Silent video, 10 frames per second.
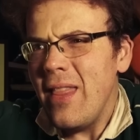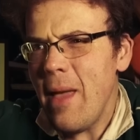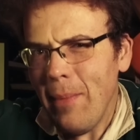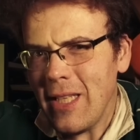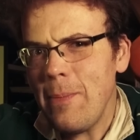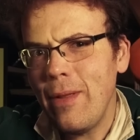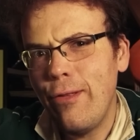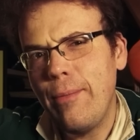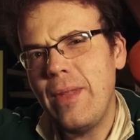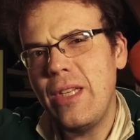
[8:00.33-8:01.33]
there might have been
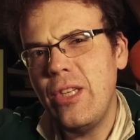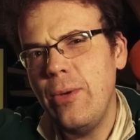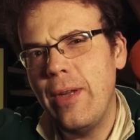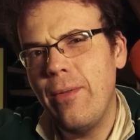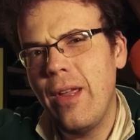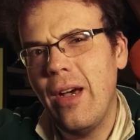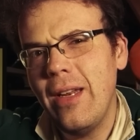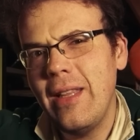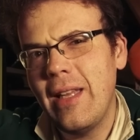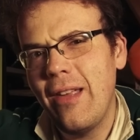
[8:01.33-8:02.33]
something to it
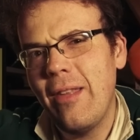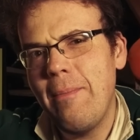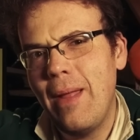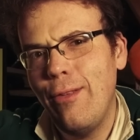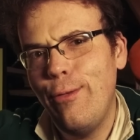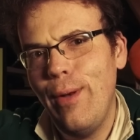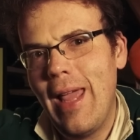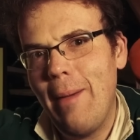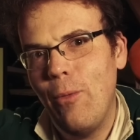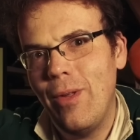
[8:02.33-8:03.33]
regarding the likes of Ben Suliam,